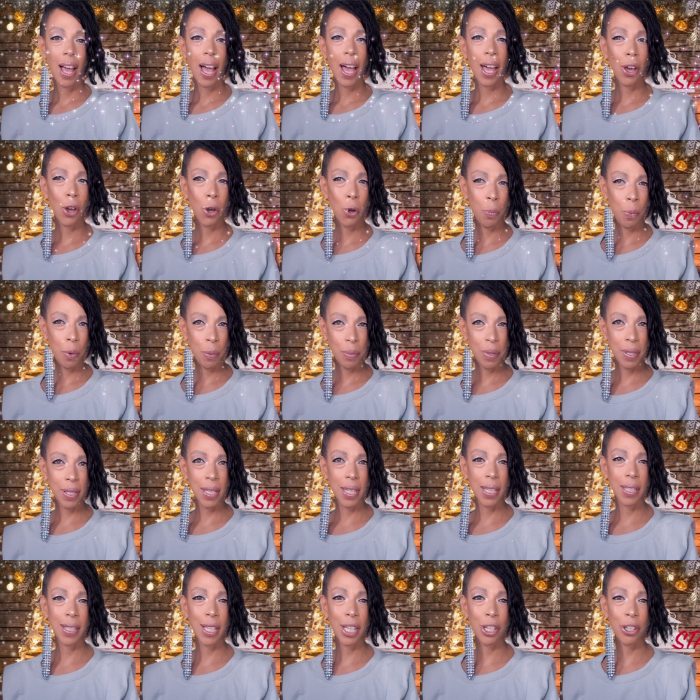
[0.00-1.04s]
I hope I'm
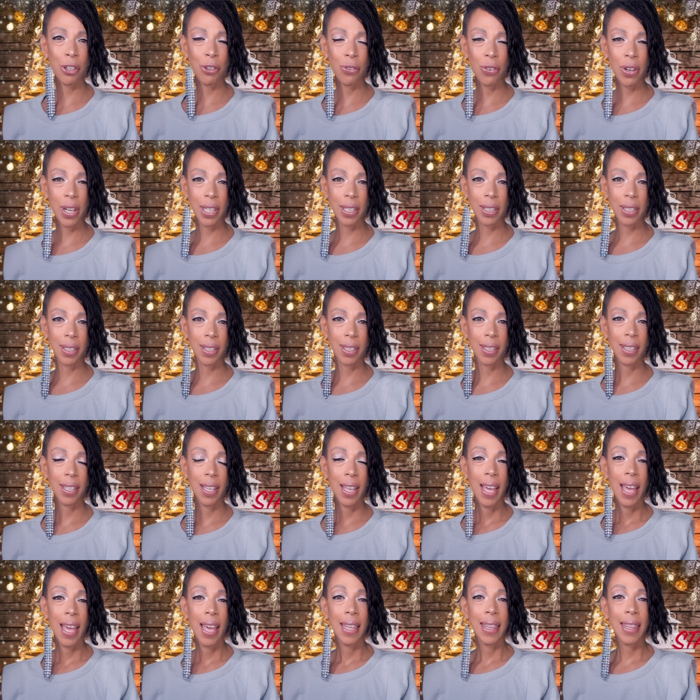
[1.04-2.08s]
saying that correctly.
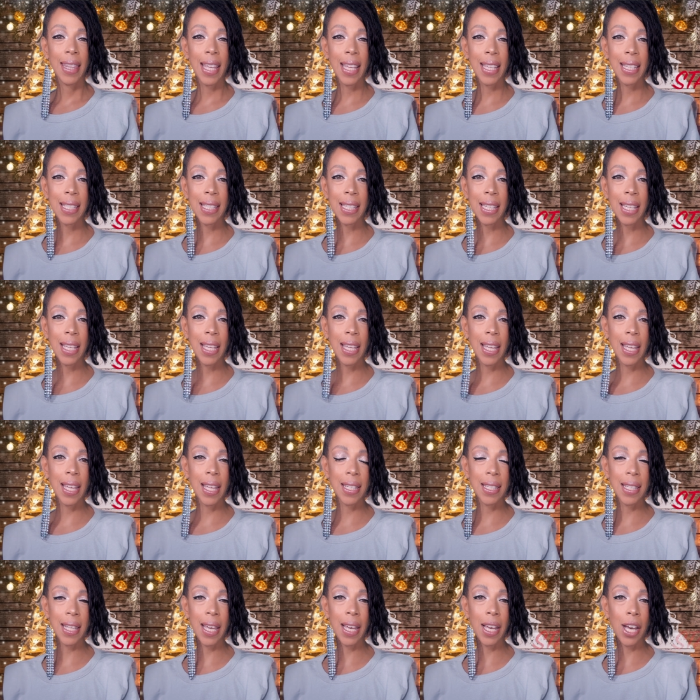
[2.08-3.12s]
This
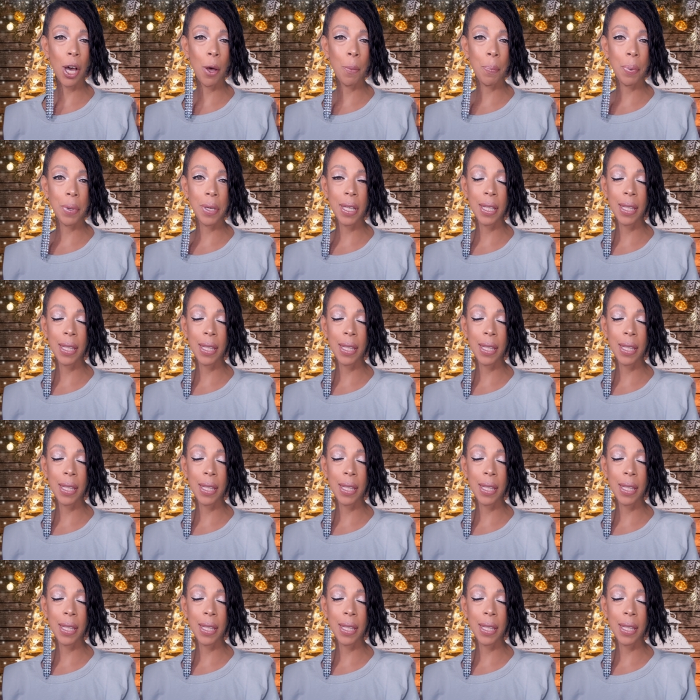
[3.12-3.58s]
is a company